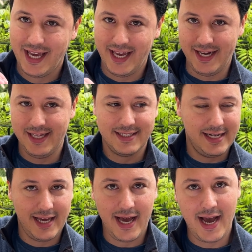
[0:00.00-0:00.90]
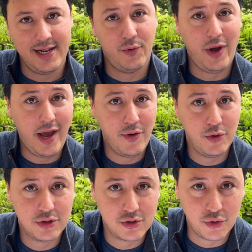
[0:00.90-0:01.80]
in Italy, and the way I
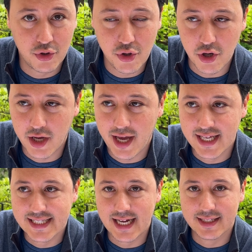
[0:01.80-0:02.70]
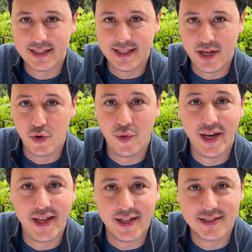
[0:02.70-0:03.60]
used to cook is that the
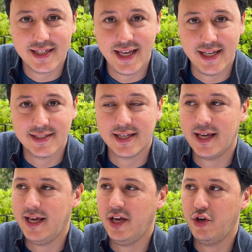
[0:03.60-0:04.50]
ingredient is key.